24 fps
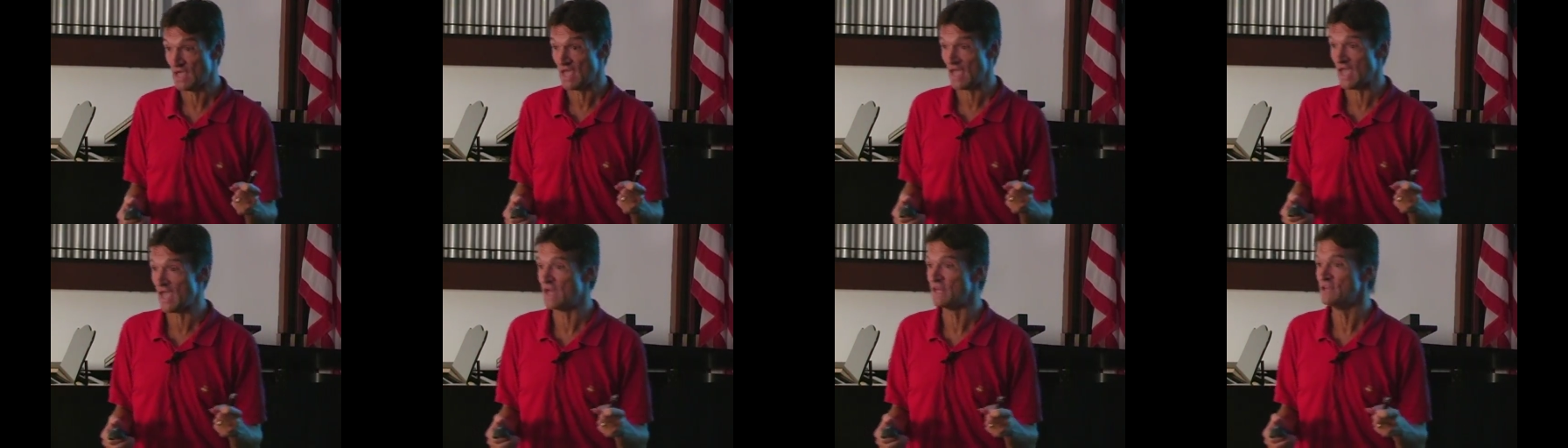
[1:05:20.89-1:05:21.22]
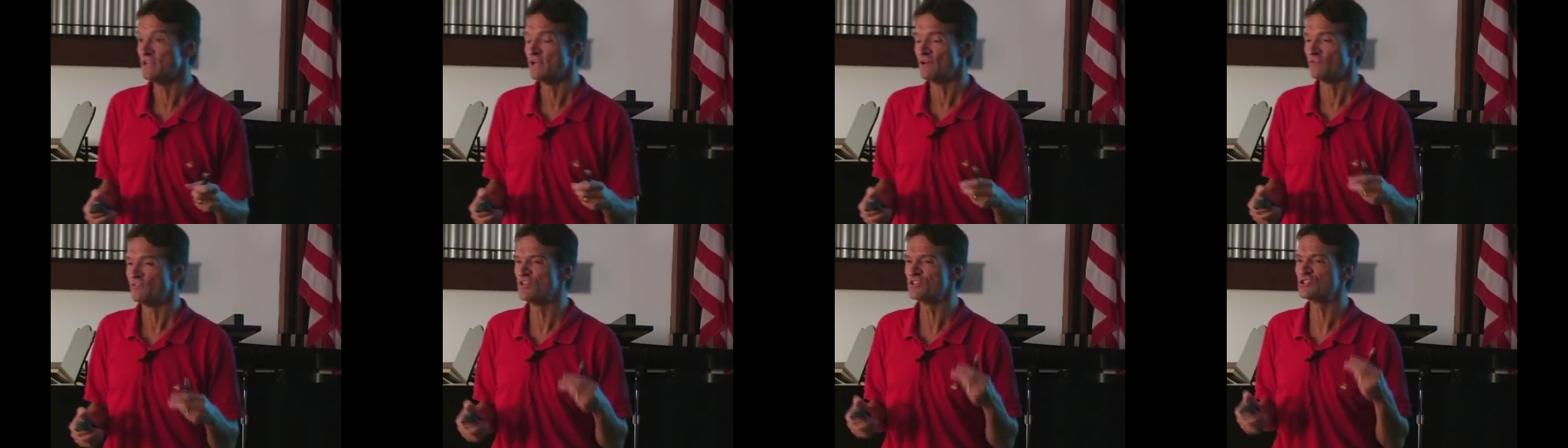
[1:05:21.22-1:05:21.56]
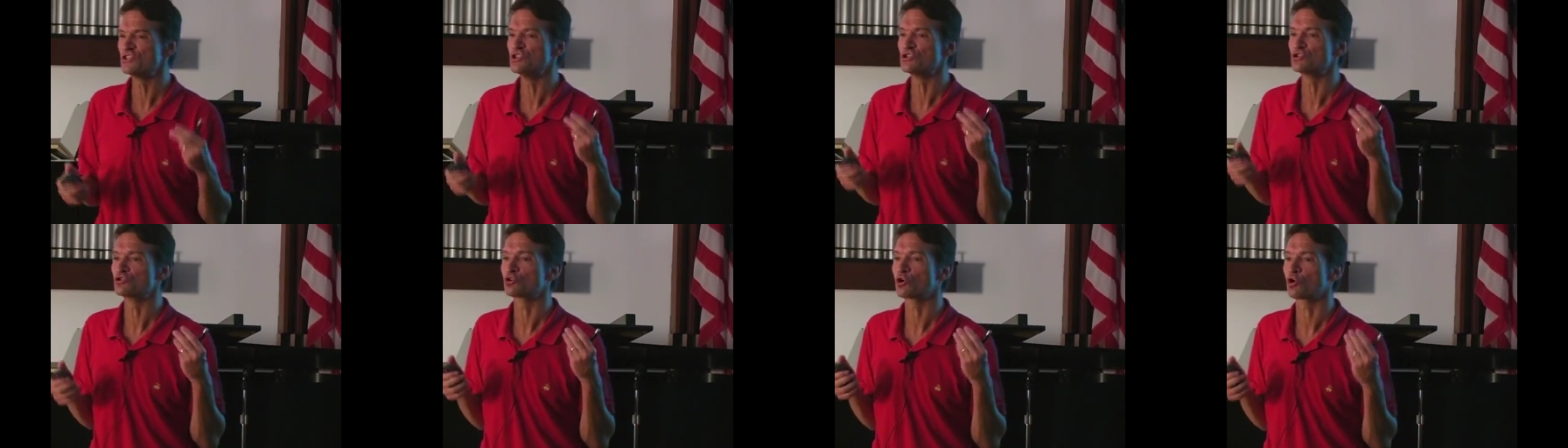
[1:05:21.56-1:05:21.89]
And
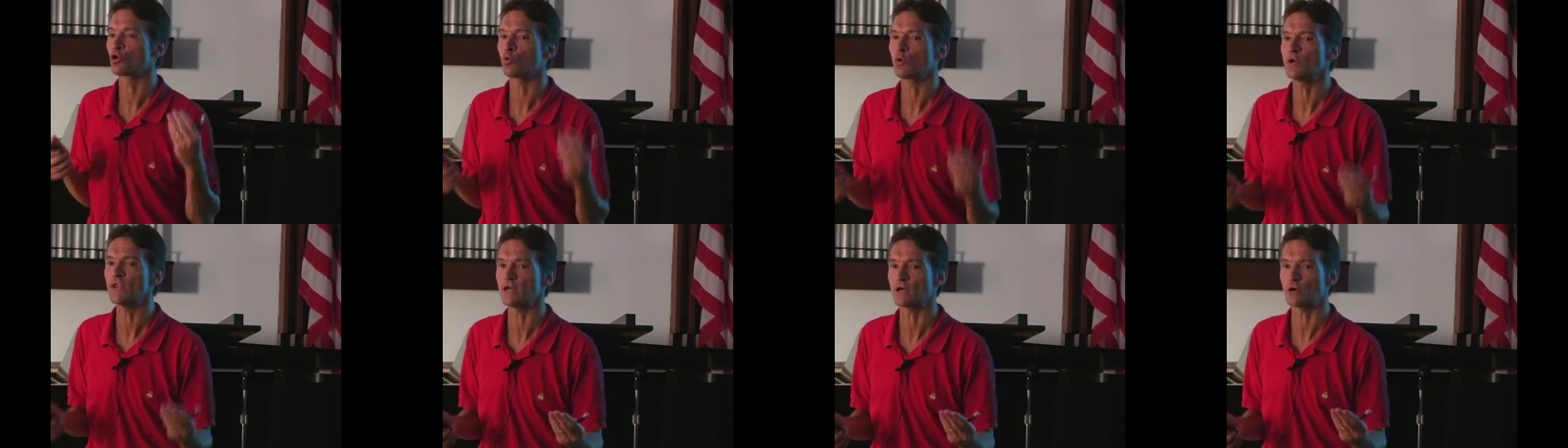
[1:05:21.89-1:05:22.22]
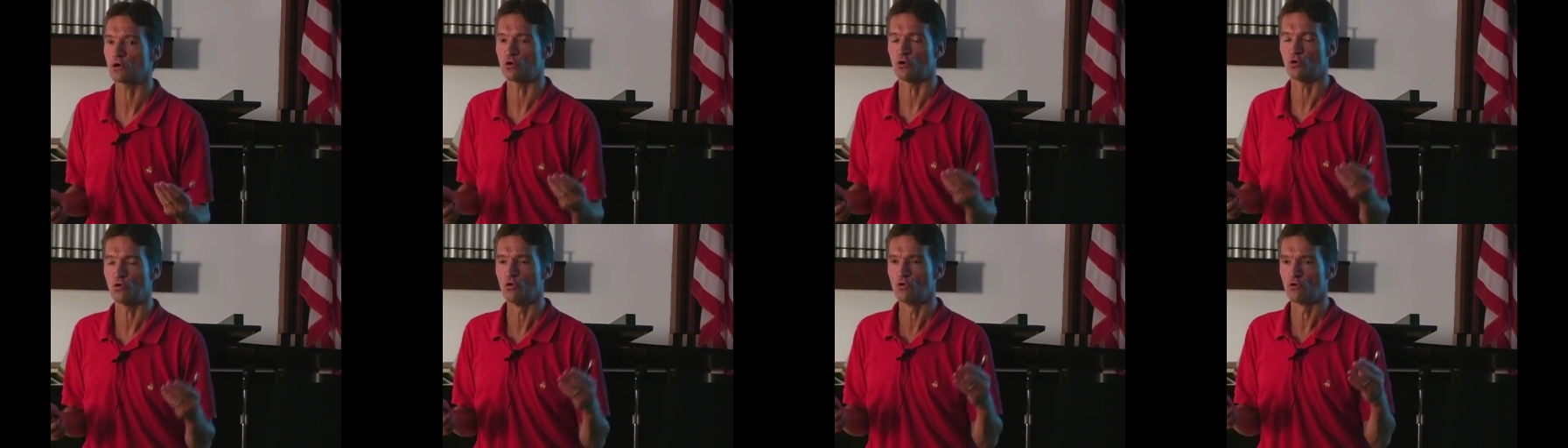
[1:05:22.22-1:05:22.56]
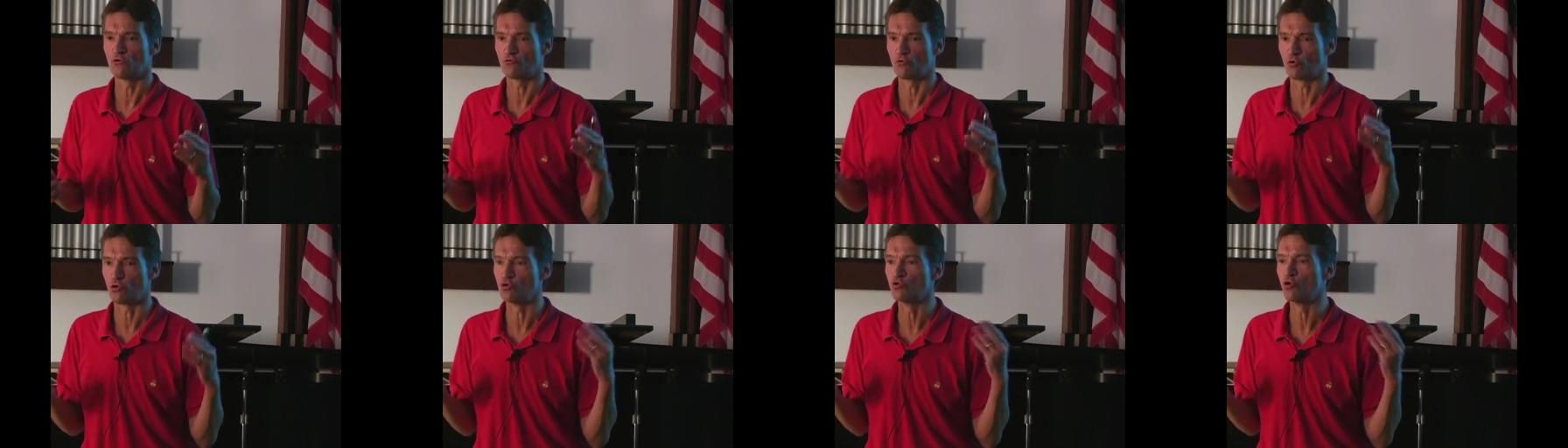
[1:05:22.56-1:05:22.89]
this is critical
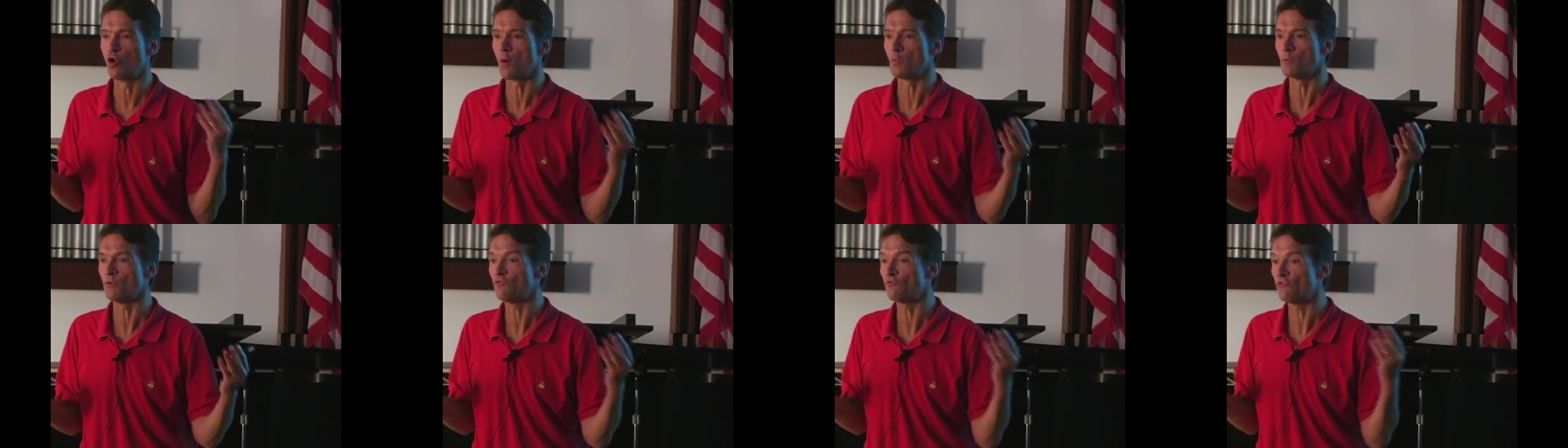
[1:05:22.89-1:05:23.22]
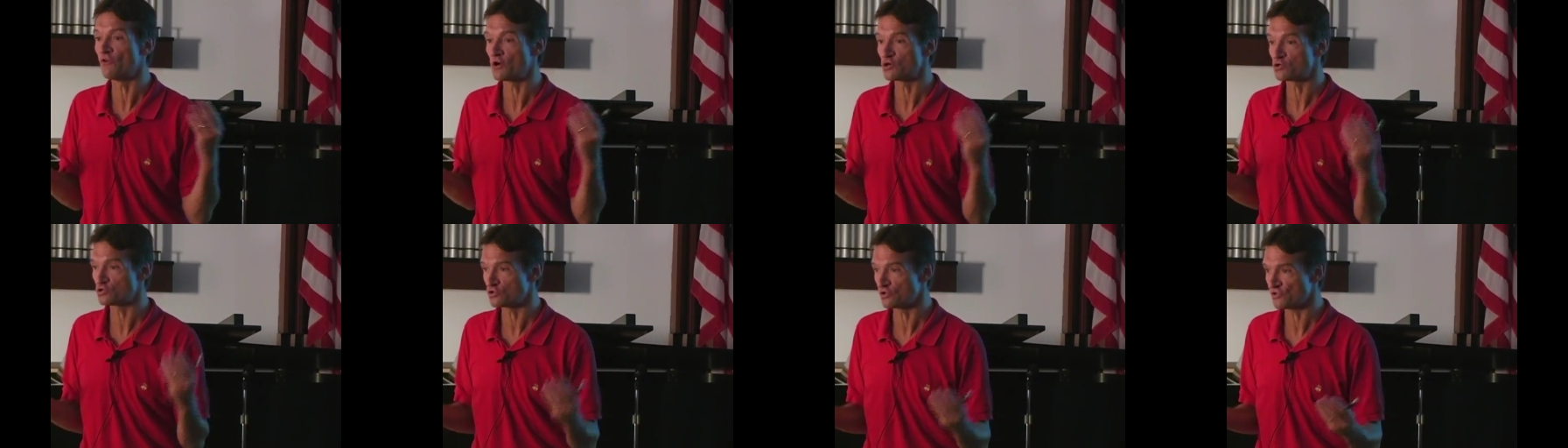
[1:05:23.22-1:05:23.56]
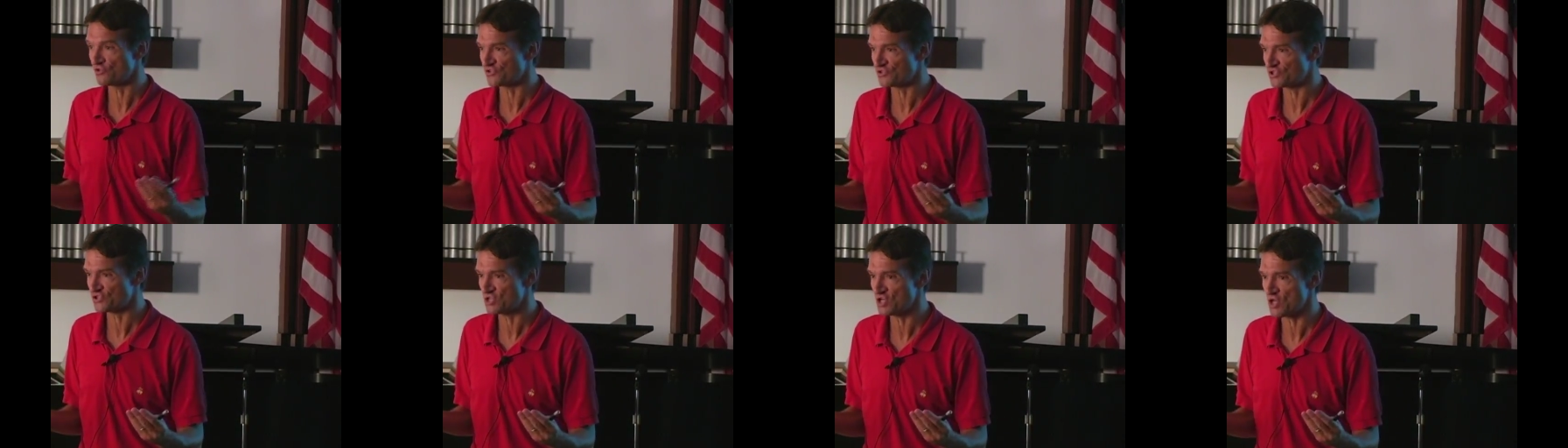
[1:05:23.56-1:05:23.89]
for normal function of
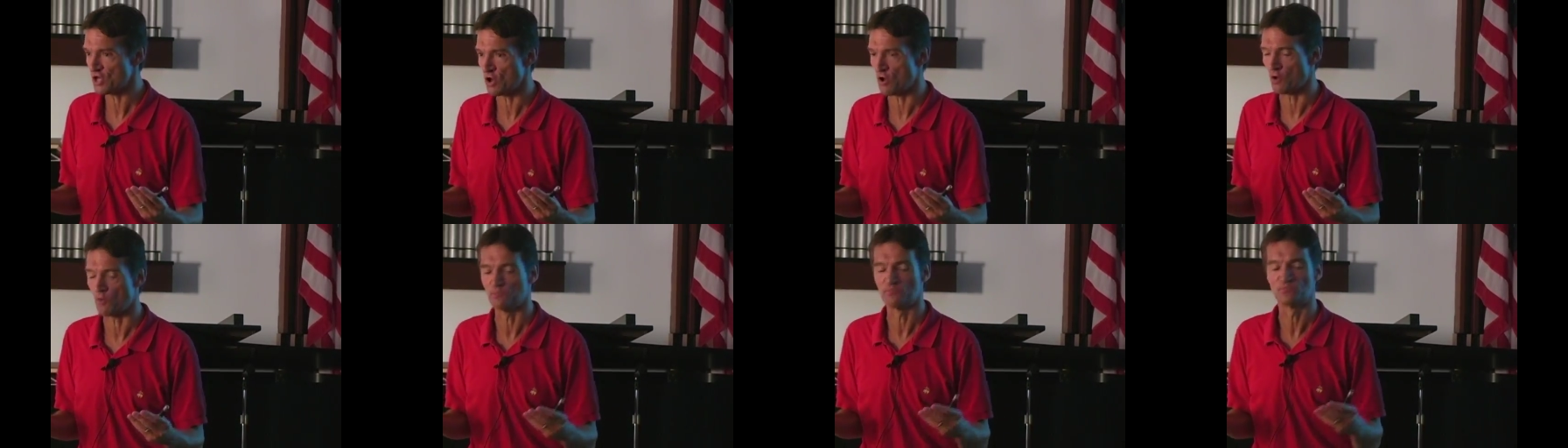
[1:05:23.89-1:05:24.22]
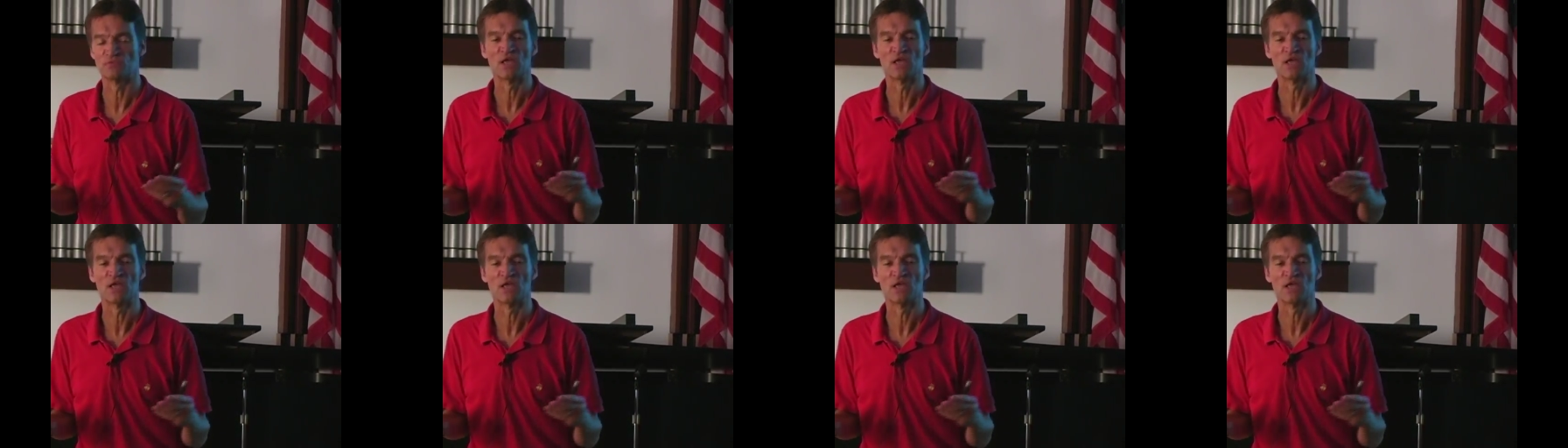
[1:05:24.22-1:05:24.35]
the cell.